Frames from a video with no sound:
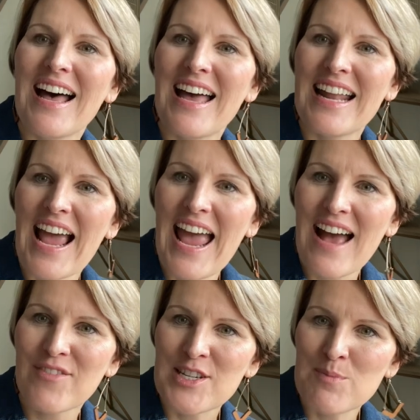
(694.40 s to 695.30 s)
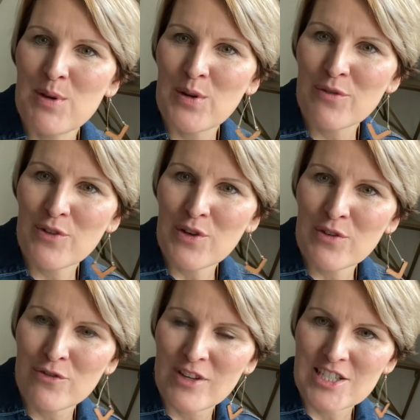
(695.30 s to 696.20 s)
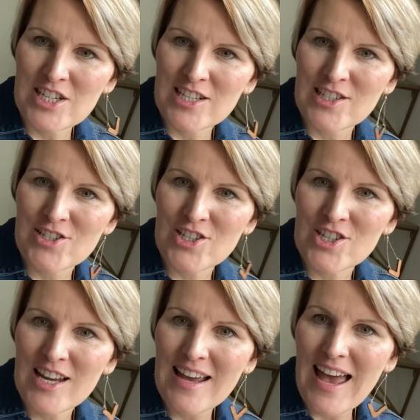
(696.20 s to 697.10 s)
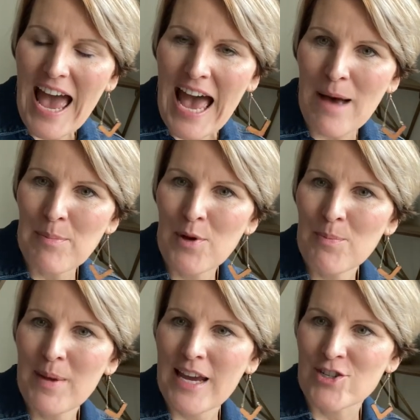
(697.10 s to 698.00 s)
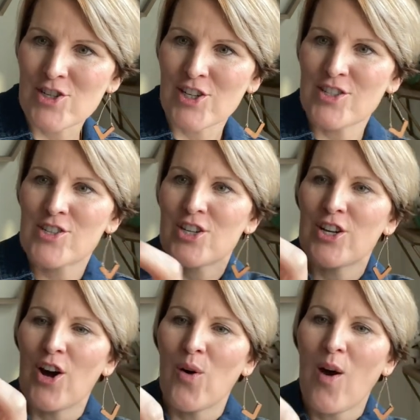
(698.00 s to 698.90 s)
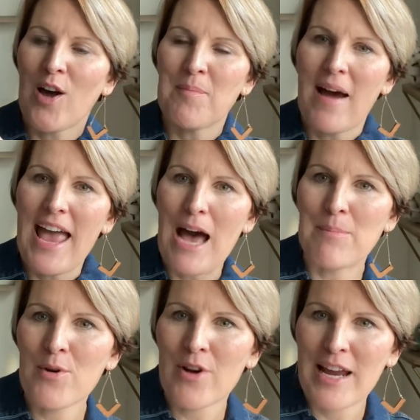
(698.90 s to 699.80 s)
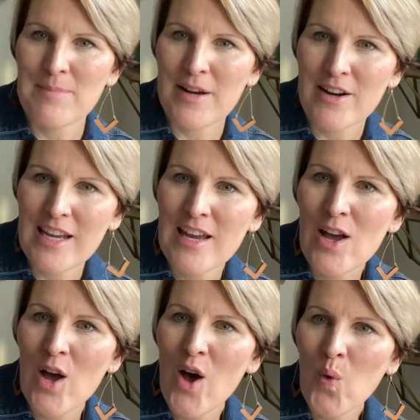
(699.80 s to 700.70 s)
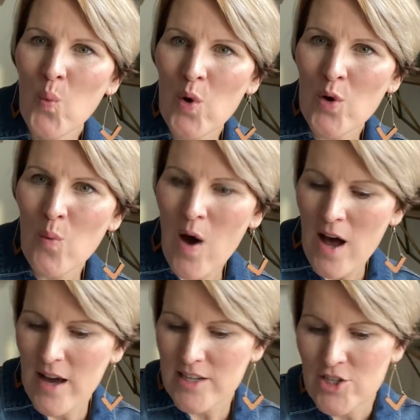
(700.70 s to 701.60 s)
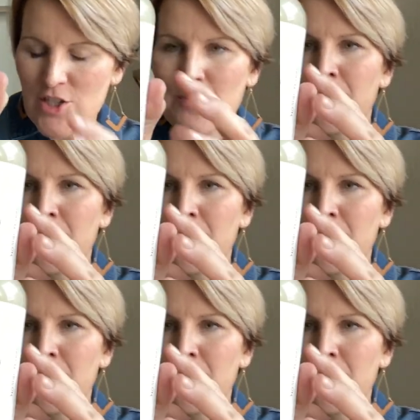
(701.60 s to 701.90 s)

and I have these beautiful vintage apple pictures to go on my apple cranberry wool wash,